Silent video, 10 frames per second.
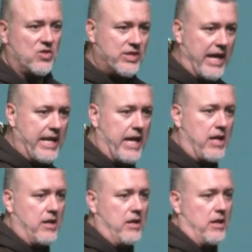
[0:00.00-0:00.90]

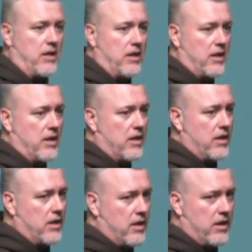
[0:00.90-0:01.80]
setting,
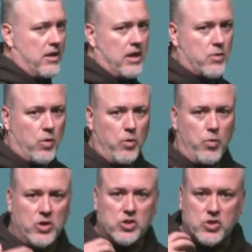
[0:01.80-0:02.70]
like
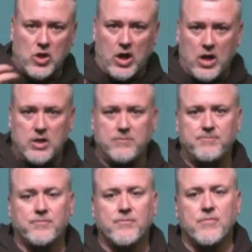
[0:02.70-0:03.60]
we'll start
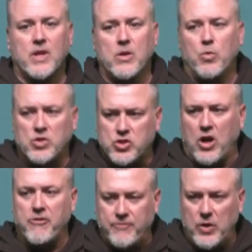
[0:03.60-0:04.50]

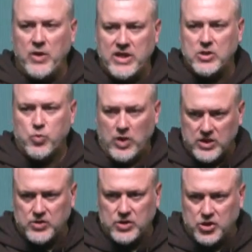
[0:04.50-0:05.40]
viewing this, what
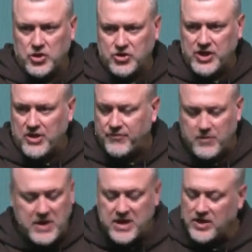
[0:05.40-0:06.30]
has the church done for
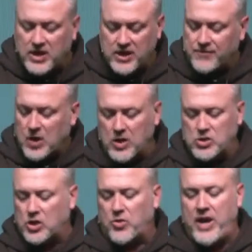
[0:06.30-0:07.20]
me? And the gift
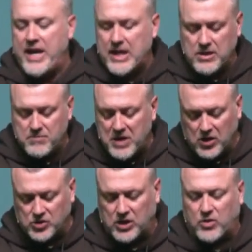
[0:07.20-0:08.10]
cards are great, and the
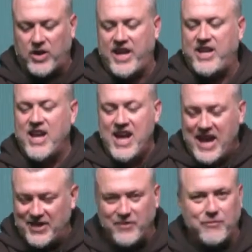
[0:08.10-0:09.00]
meals are great,
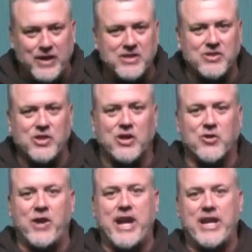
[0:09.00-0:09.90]
and the visits are
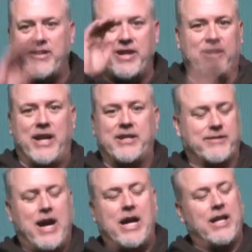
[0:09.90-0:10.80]
great, and they're
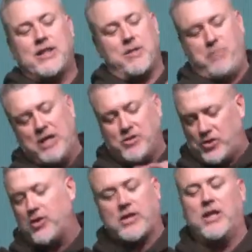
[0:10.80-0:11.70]
like, God, let the blood
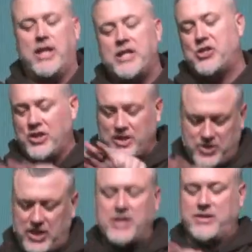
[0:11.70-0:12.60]
circulation in
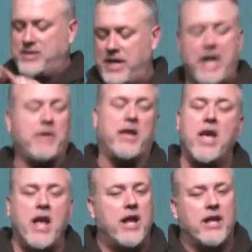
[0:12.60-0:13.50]
Jesus' name.
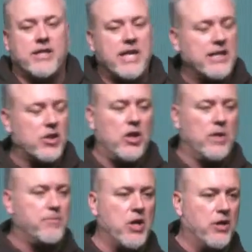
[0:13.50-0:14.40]
Like that's all
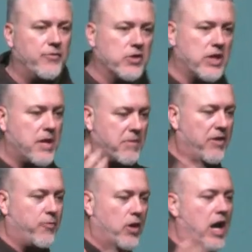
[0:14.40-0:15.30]
a beautiful thing, but
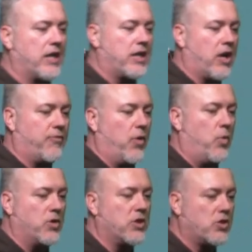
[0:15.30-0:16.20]
if we're not careful,
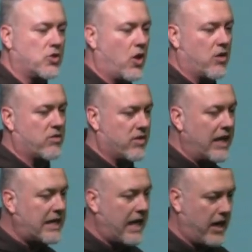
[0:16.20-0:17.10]
we'll just start
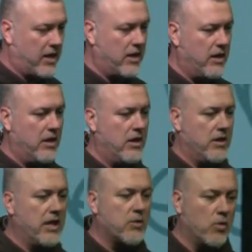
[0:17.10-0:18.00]
thinking,
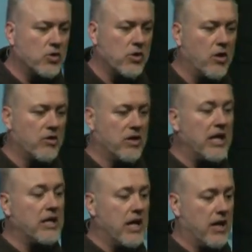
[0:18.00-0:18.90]
Nick will start
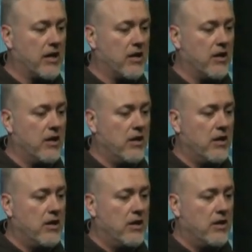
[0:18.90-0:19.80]
thinking,
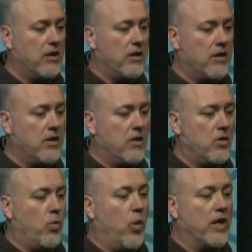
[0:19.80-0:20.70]

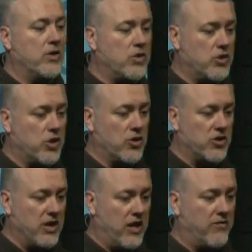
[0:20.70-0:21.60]
what has the
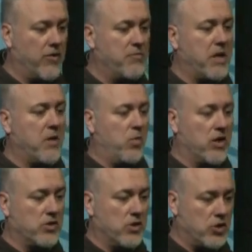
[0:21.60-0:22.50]
church done for me?
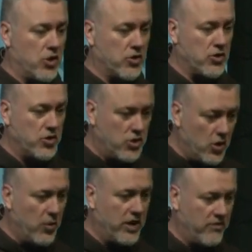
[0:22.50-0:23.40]
What is the church
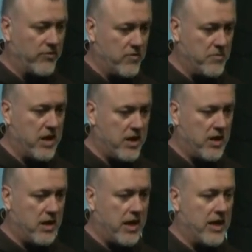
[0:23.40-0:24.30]
doing for
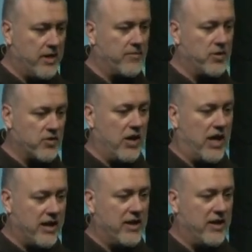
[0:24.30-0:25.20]
me? And if there's
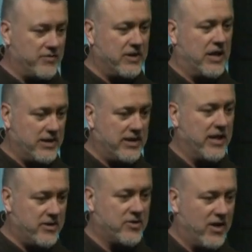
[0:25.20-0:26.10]
not enough done
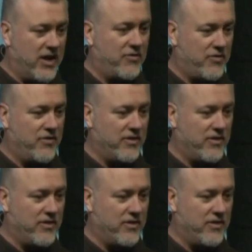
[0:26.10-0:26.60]
did stuff,